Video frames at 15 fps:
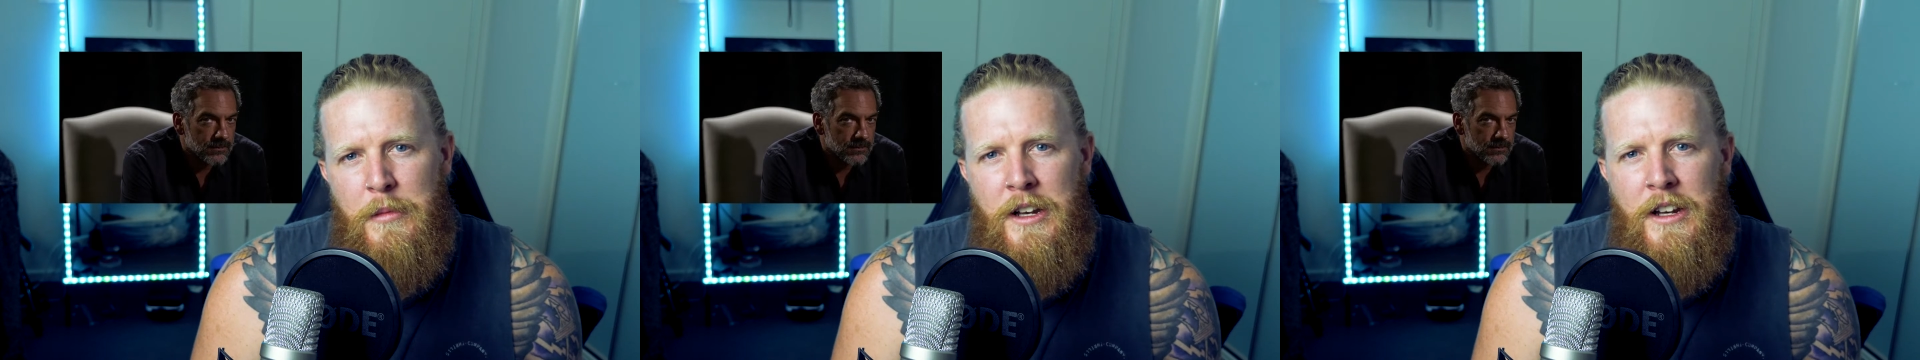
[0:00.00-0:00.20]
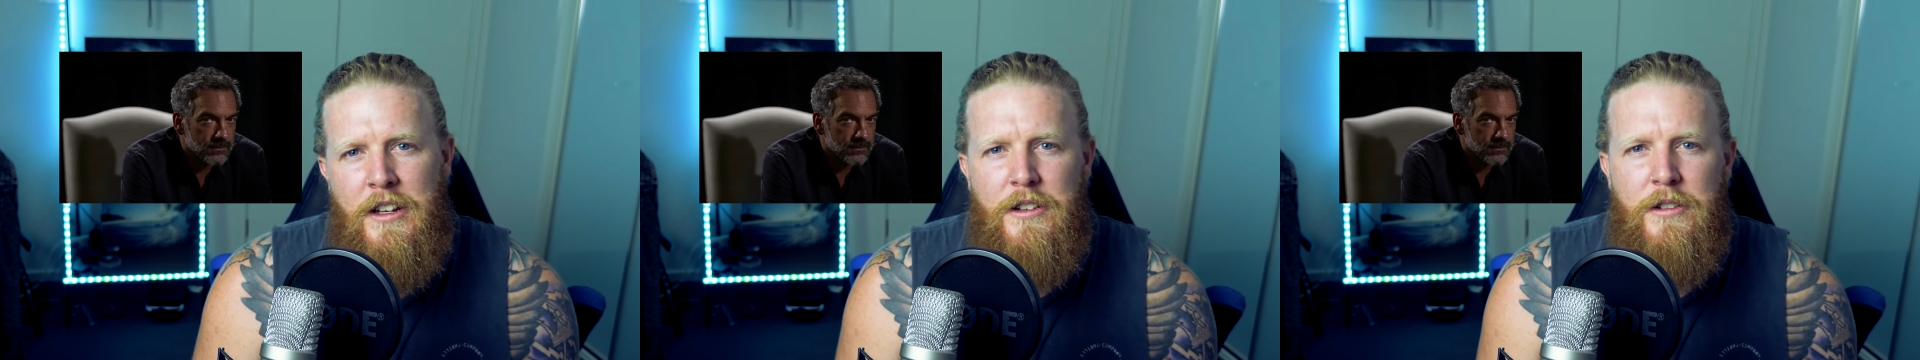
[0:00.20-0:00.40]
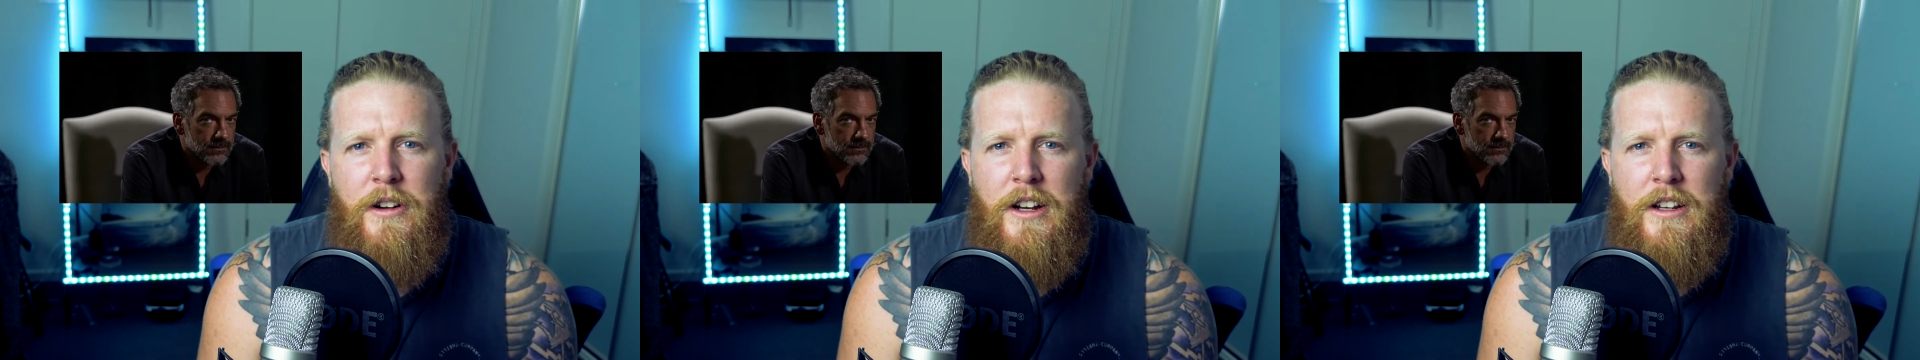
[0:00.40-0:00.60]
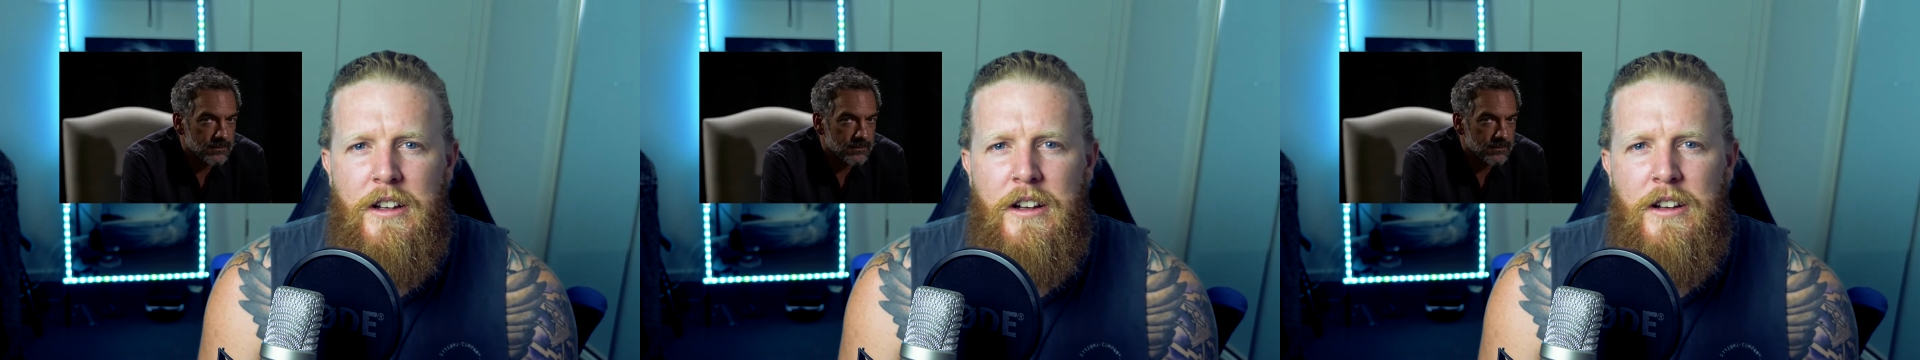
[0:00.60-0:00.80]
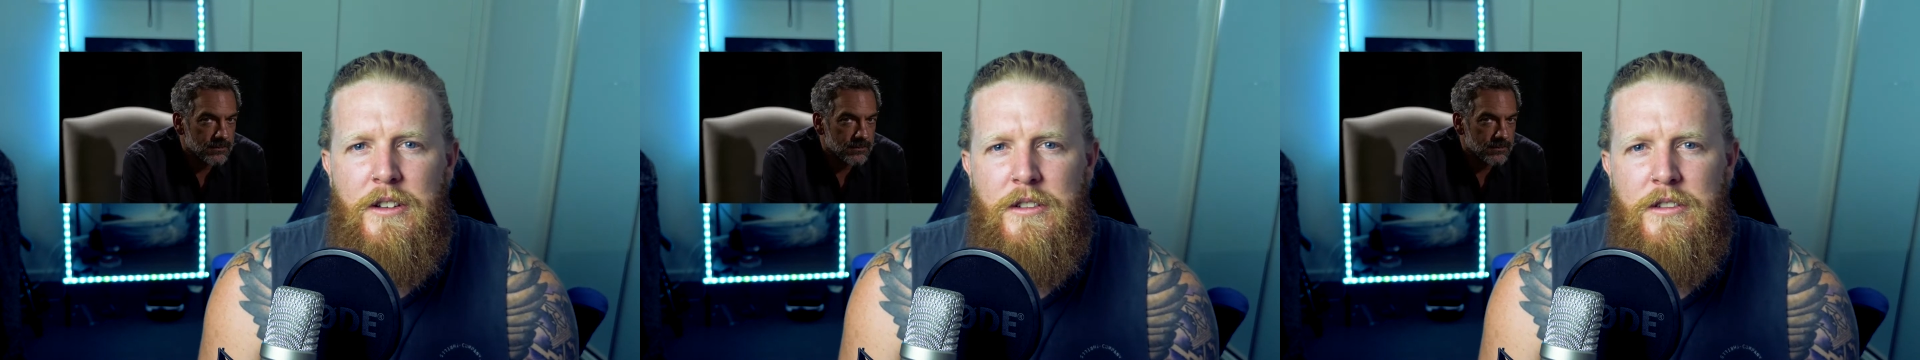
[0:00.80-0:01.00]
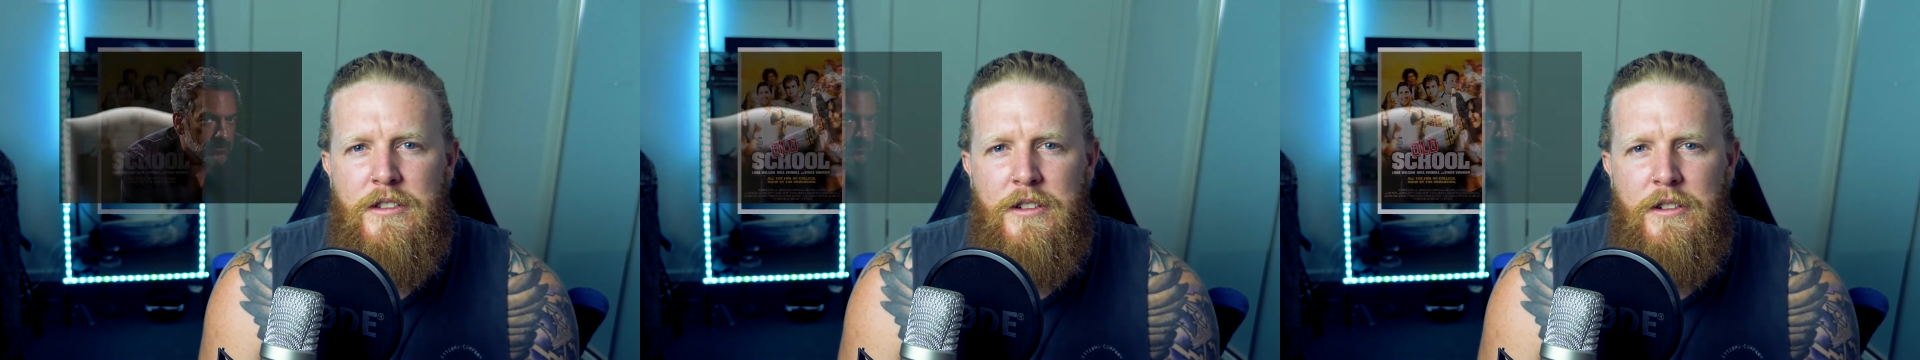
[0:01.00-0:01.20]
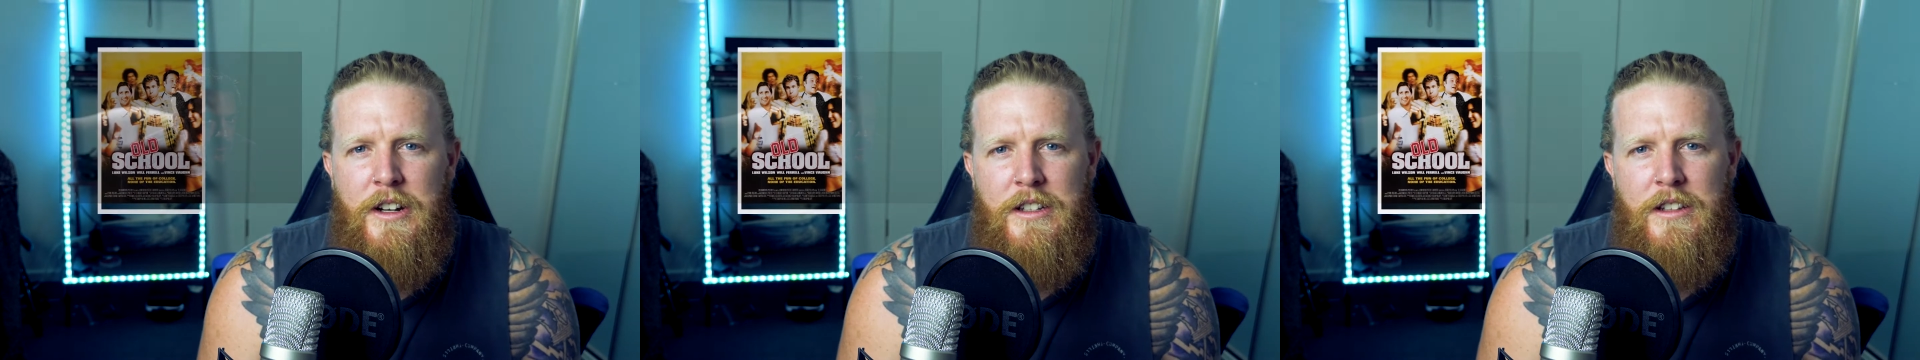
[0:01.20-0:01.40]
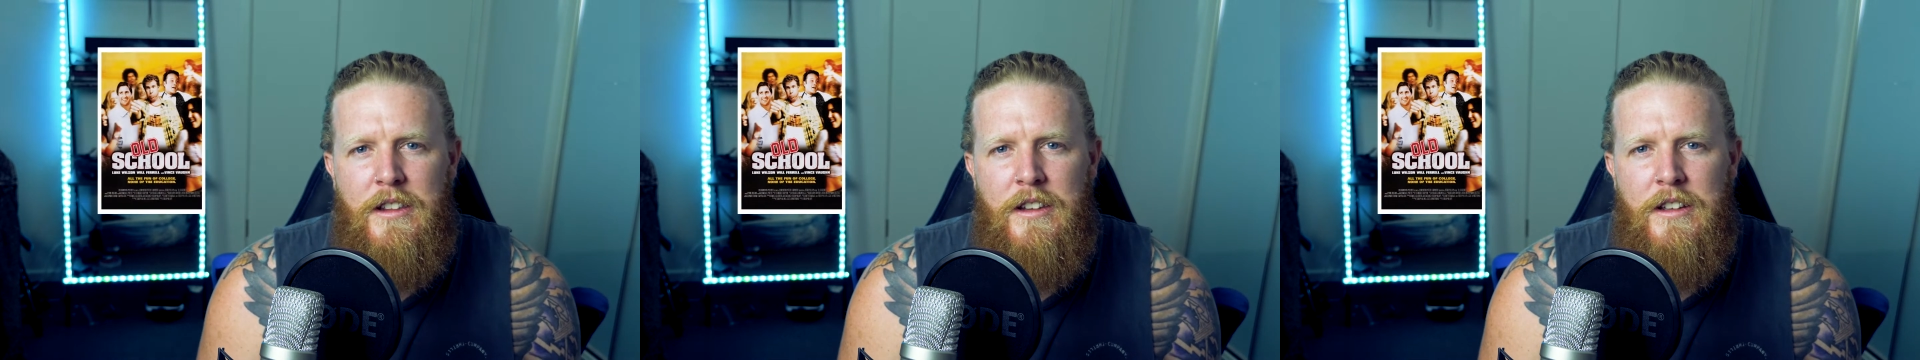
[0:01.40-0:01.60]
comedic director who's
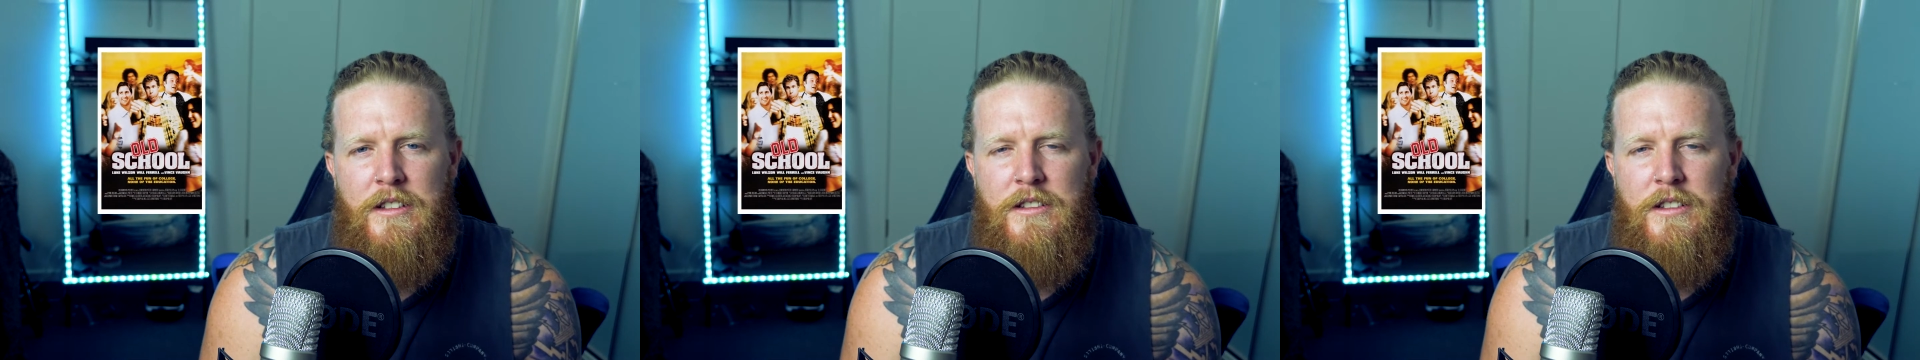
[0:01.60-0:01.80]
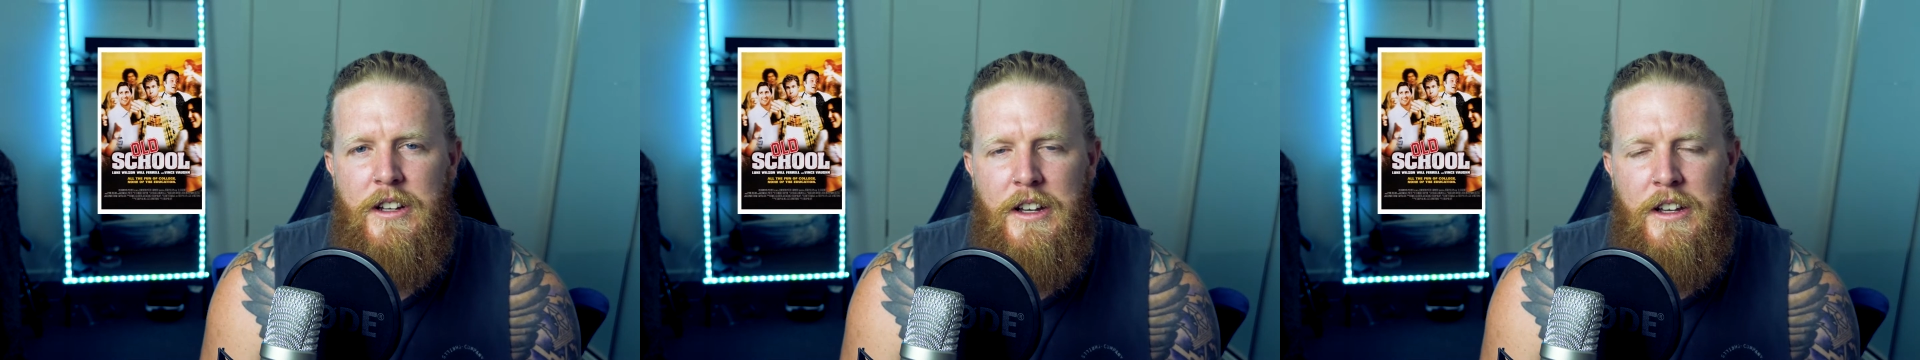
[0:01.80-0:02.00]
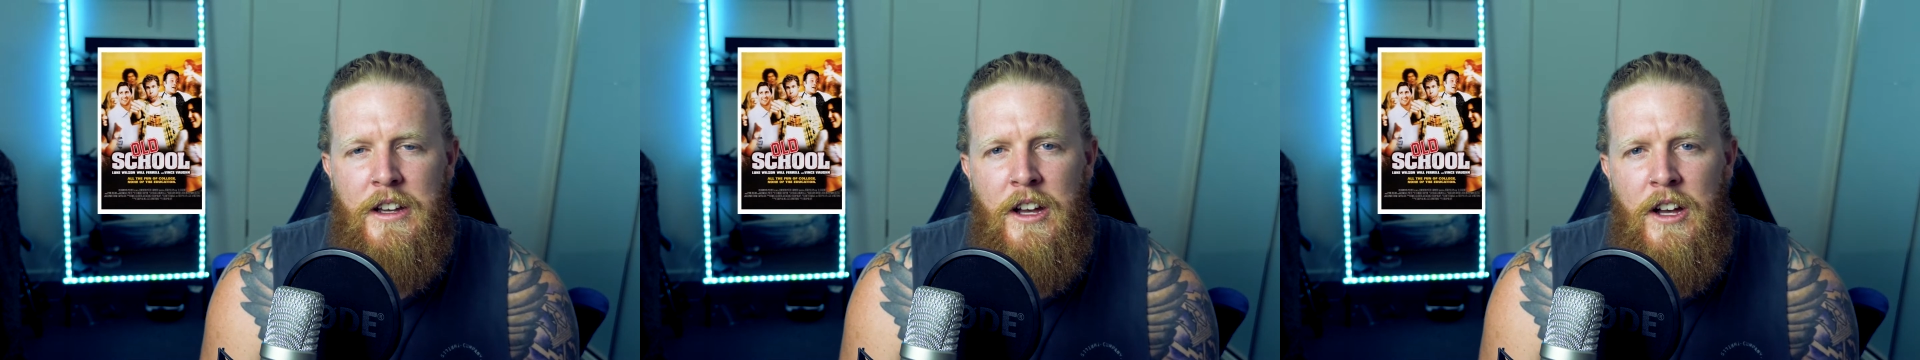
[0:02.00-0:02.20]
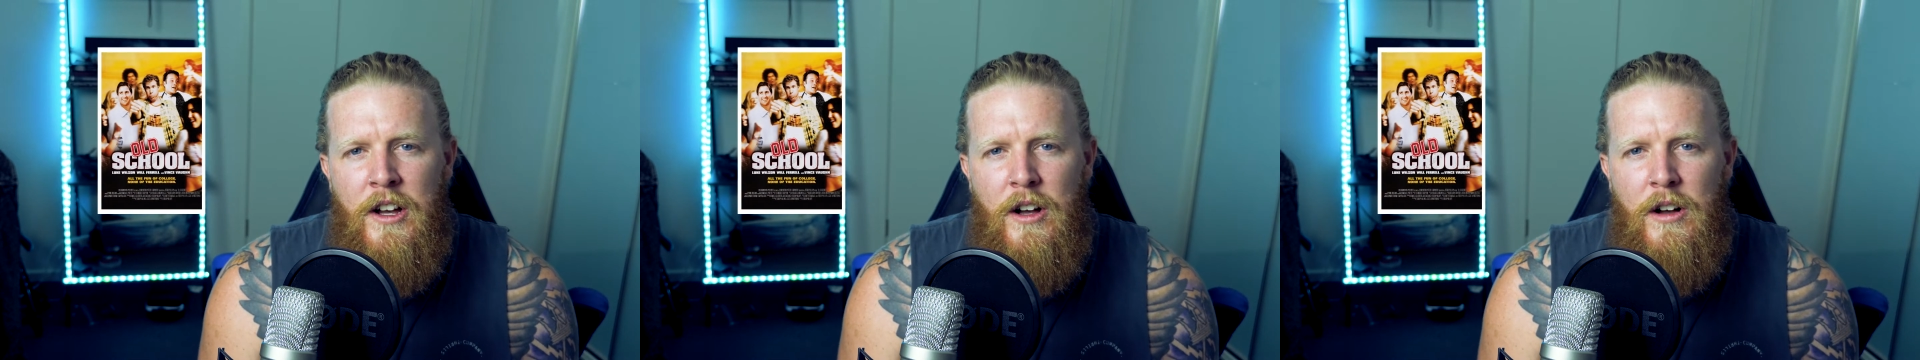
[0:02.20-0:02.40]
directed things like